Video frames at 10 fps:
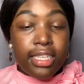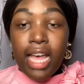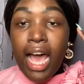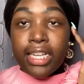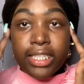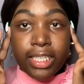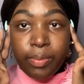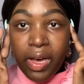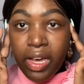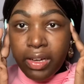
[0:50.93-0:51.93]
I took
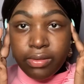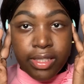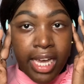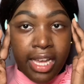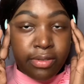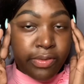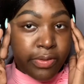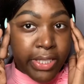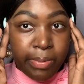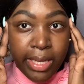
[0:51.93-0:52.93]
about
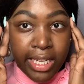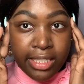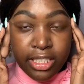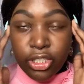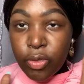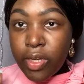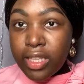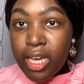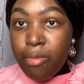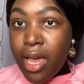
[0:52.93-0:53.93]
10-15 minutes doing
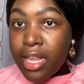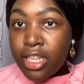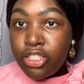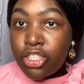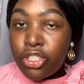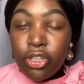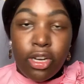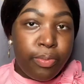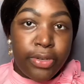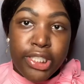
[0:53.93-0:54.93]
them, and they're just not
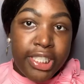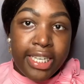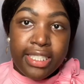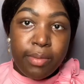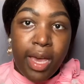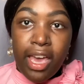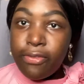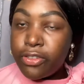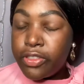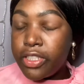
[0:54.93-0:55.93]
appreciating my
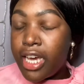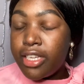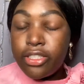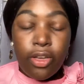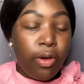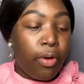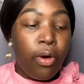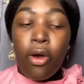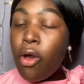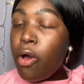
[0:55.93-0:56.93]
efforts today, so
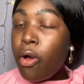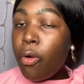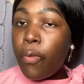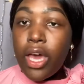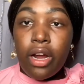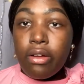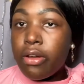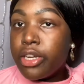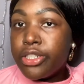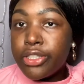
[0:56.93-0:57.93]
we are
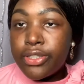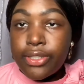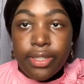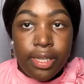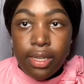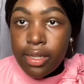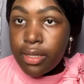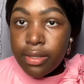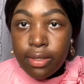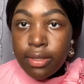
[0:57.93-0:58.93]
gonna just
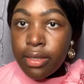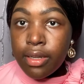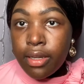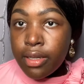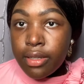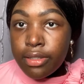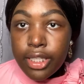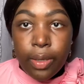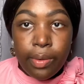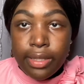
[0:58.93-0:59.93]

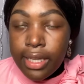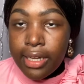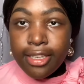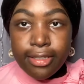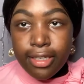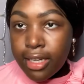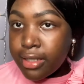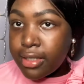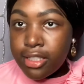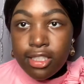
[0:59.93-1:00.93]
deal with it
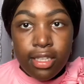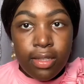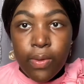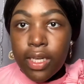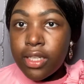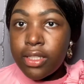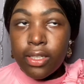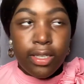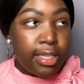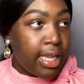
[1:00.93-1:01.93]
because there's nothing we can
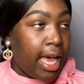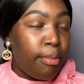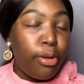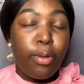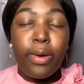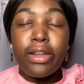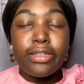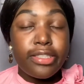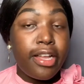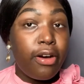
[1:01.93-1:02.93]
do because I'm not about to
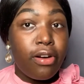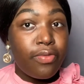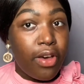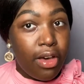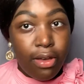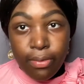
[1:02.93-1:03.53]
start over.